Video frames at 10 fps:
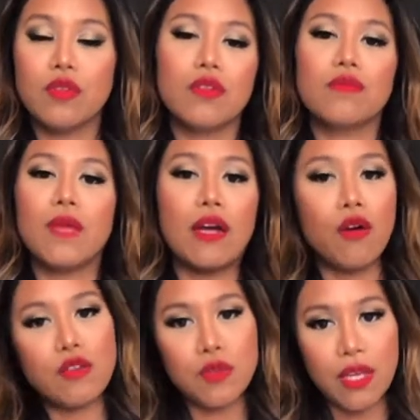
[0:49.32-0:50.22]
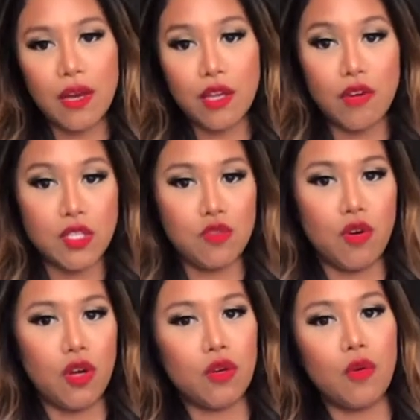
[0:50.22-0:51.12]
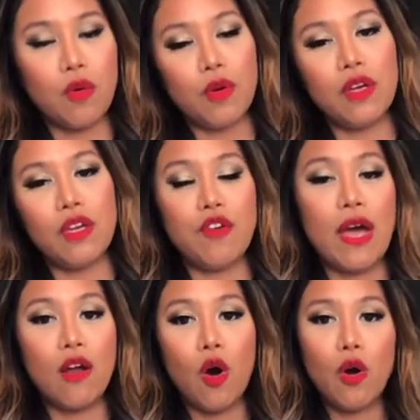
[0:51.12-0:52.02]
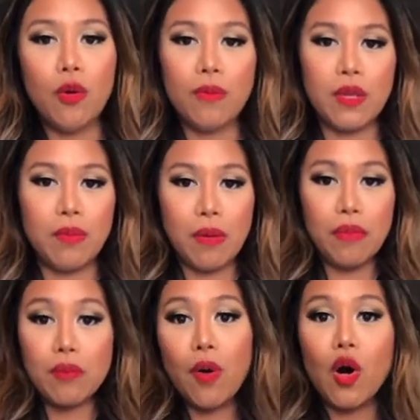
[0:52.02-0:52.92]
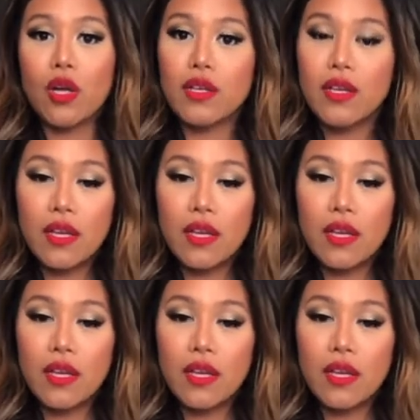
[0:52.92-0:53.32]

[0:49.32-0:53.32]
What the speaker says: like a Sukiyaki restaurant, or if you're at home, there'd be a big pot